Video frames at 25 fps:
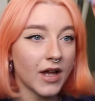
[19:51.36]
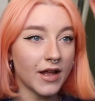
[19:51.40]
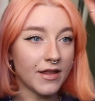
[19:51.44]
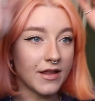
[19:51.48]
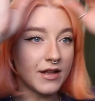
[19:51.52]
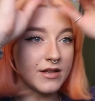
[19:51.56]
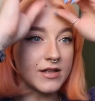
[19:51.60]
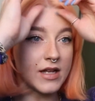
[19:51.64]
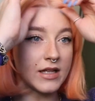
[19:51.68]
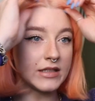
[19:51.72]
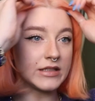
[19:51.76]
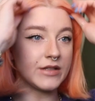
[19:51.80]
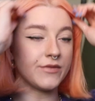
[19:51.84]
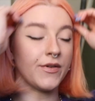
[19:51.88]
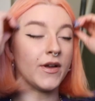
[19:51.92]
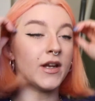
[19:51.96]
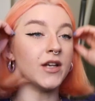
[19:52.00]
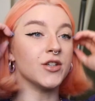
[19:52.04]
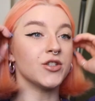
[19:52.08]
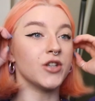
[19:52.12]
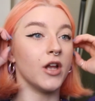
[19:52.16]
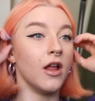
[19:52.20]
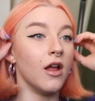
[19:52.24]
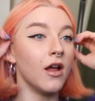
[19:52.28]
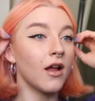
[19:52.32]
I think that's a
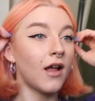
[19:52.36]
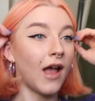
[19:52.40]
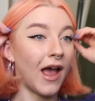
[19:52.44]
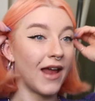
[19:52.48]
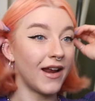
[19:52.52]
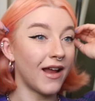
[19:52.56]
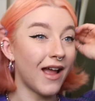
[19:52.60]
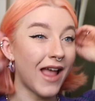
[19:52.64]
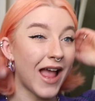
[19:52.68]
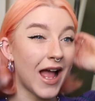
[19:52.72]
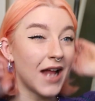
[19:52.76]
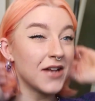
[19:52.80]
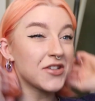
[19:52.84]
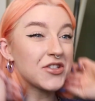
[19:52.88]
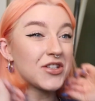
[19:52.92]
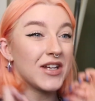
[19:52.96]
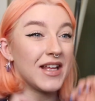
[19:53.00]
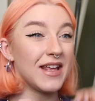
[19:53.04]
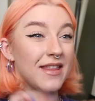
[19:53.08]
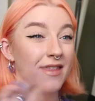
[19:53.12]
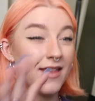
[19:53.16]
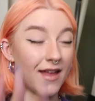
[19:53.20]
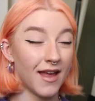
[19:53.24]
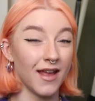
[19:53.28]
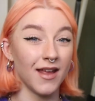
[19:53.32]
finished look, and I
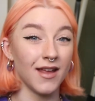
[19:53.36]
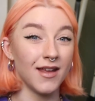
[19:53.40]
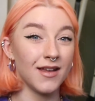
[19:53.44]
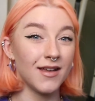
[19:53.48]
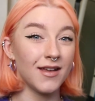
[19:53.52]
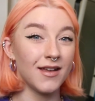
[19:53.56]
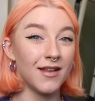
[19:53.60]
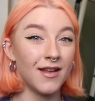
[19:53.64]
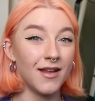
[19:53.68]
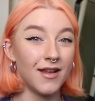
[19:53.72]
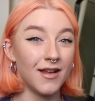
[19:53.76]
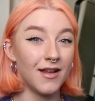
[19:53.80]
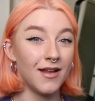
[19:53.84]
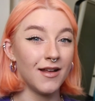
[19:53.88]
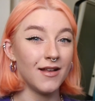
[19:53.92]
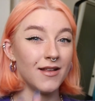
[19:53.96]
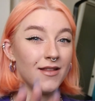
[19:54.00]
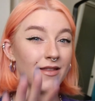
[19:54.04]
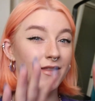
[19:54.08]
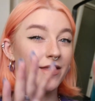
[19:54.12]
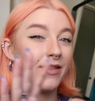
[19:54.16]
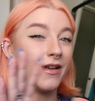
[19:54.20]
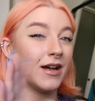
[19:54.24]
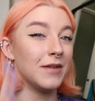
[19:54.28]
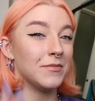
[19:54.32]
actually think
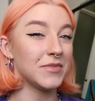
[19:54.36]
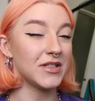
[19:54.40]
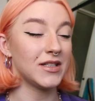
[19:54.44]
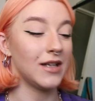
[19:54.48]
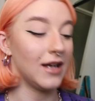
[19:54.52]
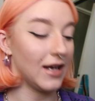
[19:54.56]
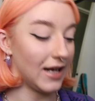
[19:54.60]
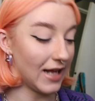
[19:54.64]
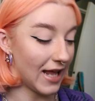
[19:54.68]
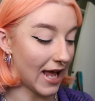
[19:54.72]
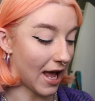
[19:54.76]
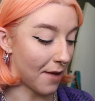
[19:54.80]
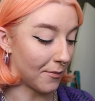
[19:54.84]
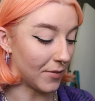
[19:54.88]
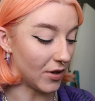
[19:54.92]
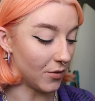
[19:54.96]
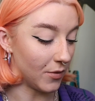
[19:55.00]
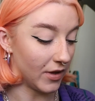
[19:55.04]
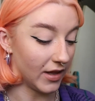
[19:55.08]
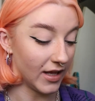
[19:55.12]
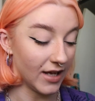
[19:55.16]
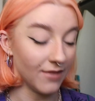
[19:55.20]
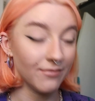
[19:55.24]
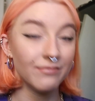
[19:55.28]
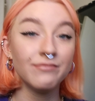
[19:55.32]
that I'm slightly happy
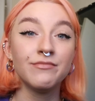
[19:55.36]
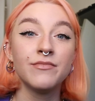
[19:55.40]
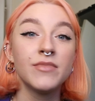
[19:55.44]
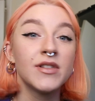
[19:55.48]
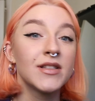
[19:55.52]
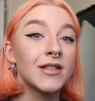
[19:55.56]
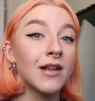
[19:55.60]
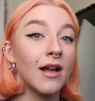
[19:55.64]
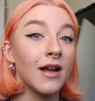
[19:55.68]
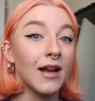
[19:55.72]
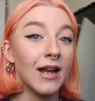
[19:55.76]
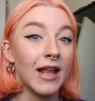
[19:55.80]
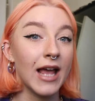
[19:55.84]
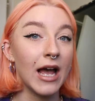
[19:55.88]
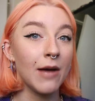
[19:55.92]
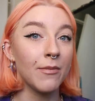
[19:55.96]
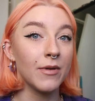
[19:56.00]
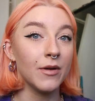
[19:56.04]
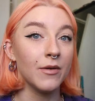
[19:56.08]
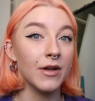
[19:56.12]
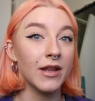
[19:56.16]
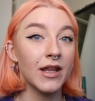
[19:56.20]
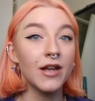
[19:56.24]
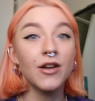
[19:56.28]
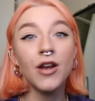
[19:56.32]
with it. Slightly
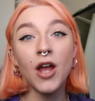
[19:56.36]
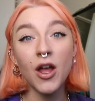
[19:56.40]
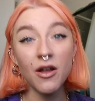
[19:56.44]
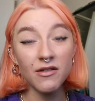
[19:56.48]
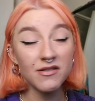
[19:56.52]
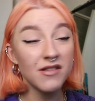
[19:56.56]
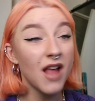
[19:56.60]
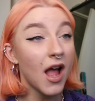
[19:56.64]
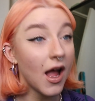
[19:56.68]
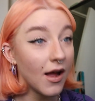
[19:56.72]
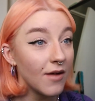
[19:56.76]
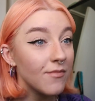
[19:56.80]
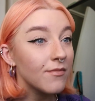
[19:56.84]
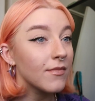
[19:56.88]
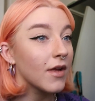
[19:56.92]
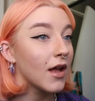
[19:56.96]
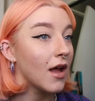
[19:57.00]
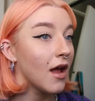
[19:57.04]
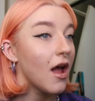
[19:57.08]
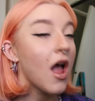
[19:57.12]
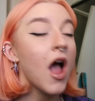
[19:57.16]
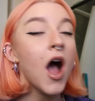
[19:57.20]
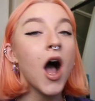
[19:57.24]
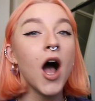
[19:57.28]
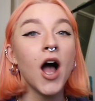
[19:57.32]
happy with it. No,
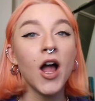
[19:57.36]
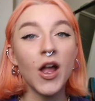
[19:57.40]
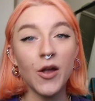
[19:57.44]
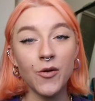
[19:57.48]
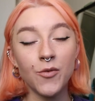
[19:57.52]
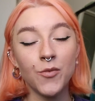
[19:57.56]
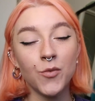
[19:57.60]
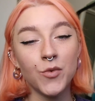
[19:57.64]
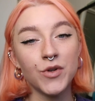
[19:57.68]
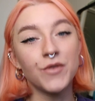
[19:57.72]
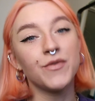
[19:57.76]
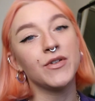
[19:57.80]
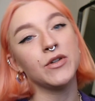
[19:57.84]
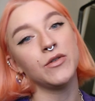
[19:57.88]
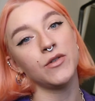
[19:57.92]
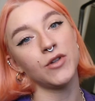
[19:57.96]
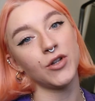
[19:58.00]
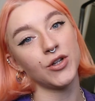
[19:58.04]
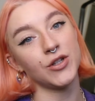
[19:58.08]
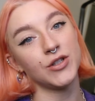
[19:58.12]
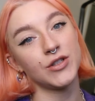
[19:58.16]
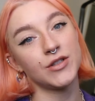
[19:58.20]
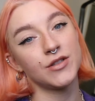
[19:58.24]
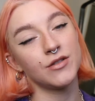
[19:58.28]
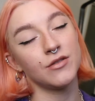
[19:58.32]
I would feel
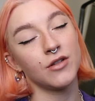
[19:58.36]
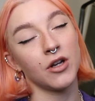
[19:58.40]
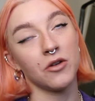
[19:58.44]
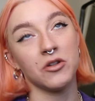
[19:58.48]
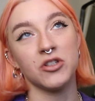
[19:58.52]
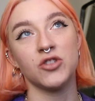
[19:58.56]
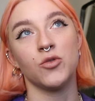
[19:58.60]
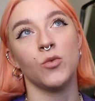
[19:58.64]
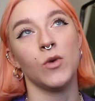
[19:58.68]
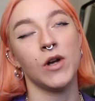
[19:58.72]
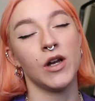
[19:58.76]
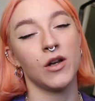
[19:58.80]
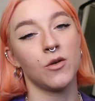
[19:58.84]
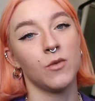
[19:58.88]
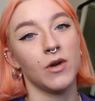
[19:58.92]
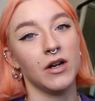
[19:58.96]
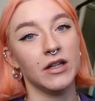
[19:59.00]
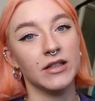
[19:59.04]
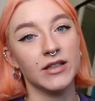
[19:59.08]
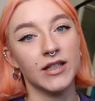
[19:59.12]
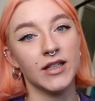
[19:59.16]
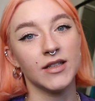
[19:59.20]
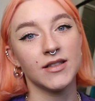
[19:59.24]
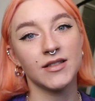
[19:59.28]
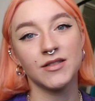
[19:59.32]
good going to work
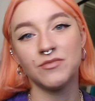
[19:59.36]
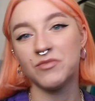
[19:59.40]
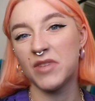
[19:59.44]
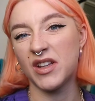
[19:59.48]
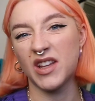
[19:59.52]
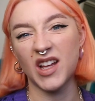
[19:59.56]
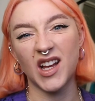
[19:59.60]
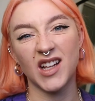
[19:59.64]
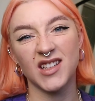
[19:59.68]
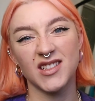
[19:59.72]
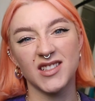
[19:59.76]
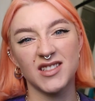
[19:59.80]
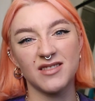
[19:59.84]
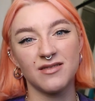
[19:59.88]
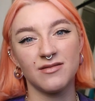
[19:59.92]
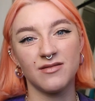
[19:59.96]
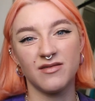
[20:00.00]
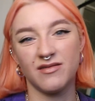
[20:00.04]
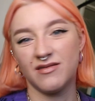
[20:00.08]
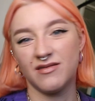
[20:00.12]
wearing this, and that's